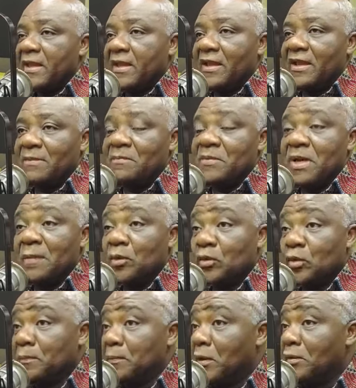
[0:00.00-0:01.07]
e bia mo
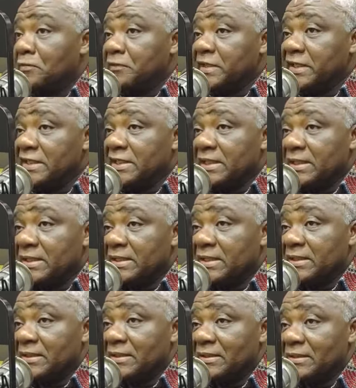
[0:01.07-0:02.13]
coupon rate
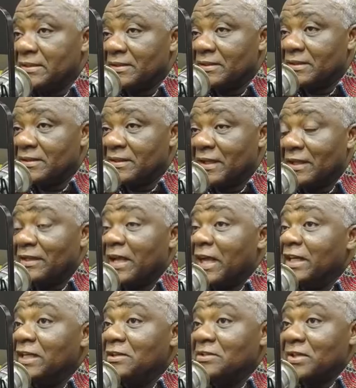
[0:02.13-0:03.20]
ana
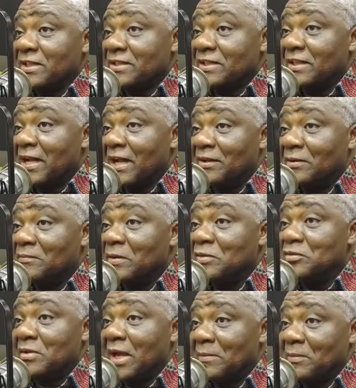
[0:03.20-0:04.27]
interest na
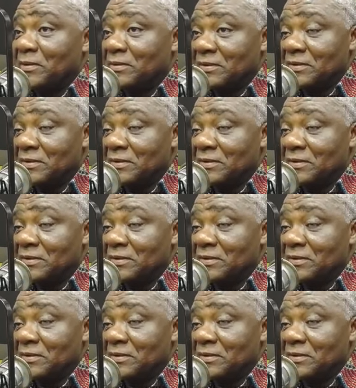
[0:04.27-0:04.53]
obetua mo